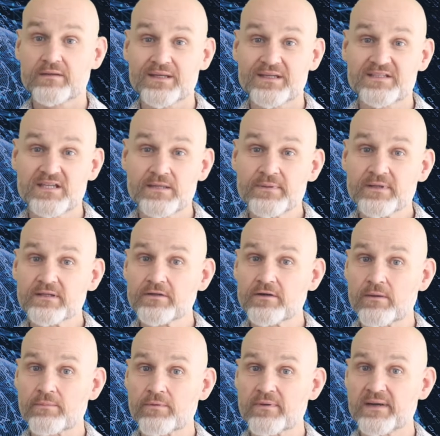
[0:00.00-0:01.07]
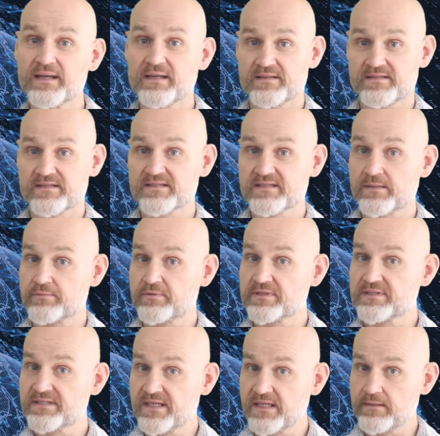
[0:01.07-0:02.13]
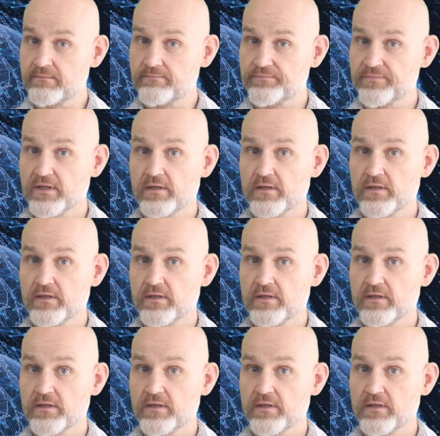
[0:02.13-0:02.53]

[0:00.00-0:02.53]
They typically operate as a separate team,